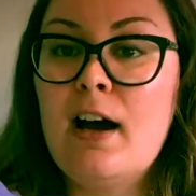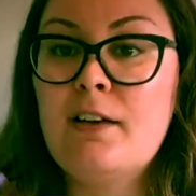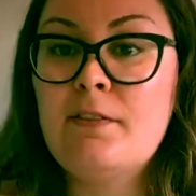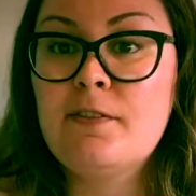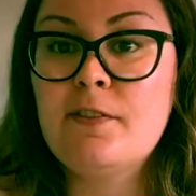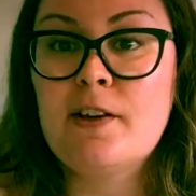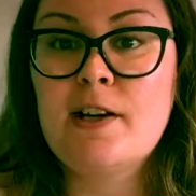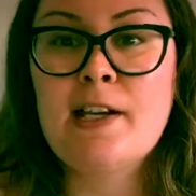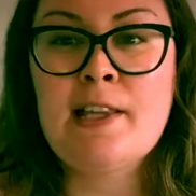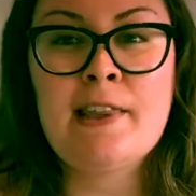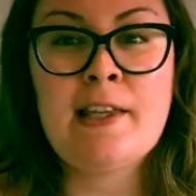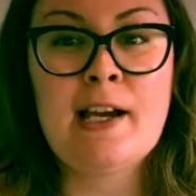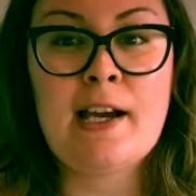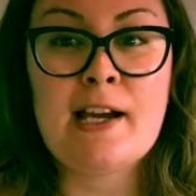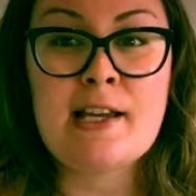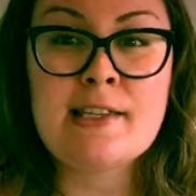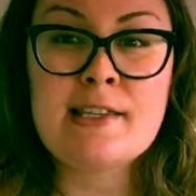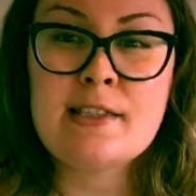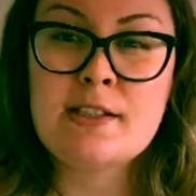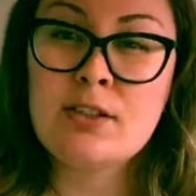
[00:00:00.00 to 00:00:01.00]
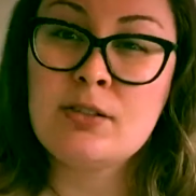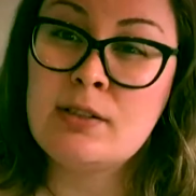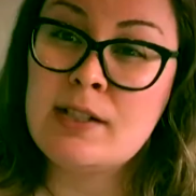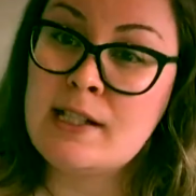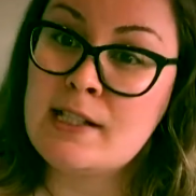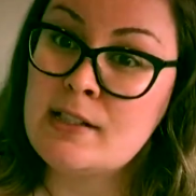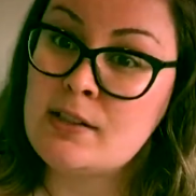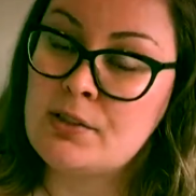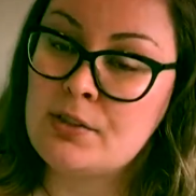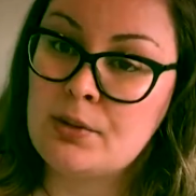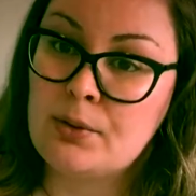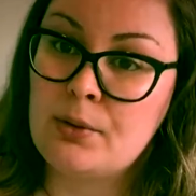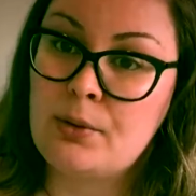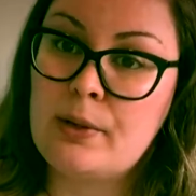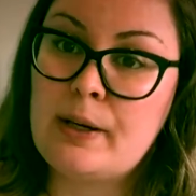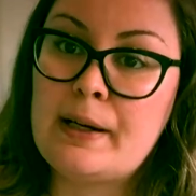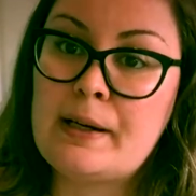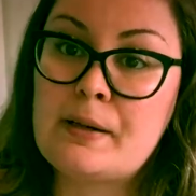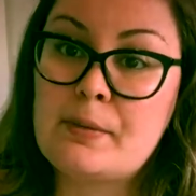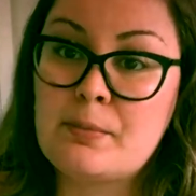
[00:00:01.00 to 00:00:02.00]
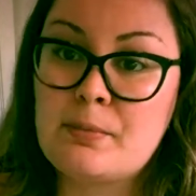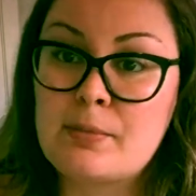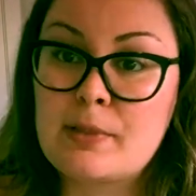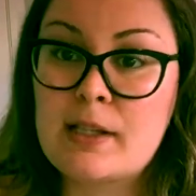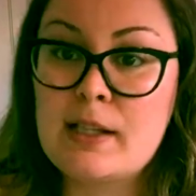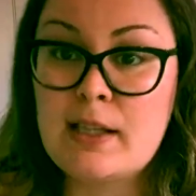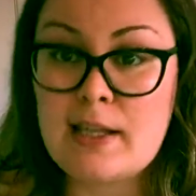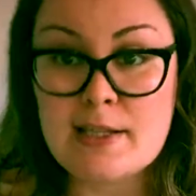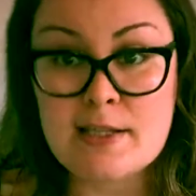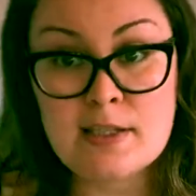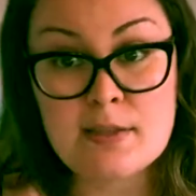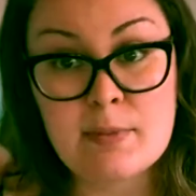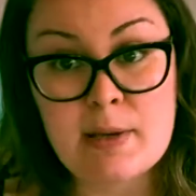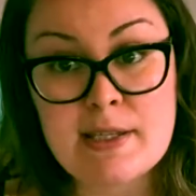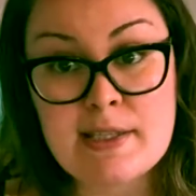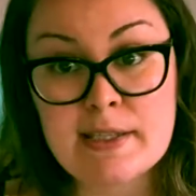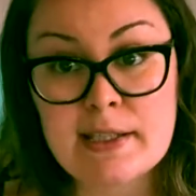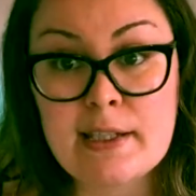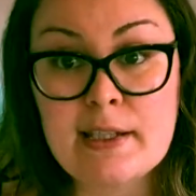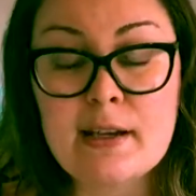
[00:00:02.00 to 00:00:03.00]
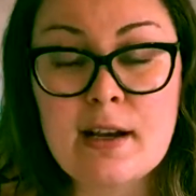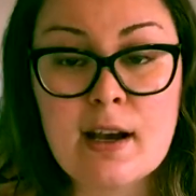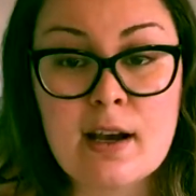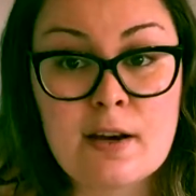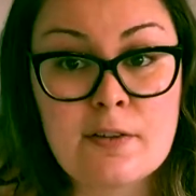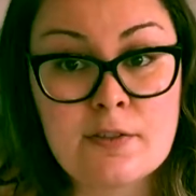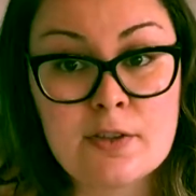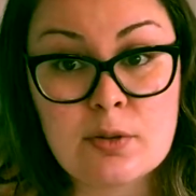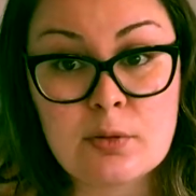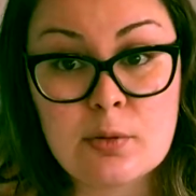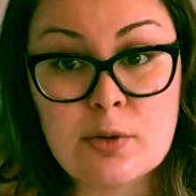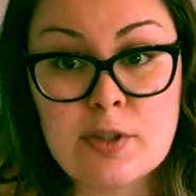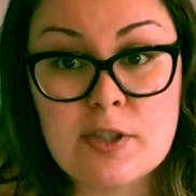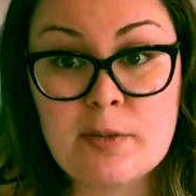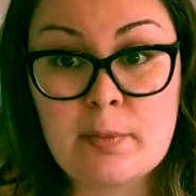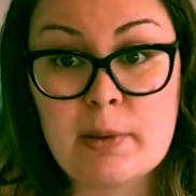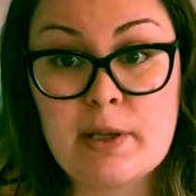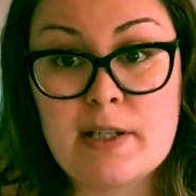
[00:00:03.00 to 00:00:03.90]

I find that I still need to cleanse my skin afterwards,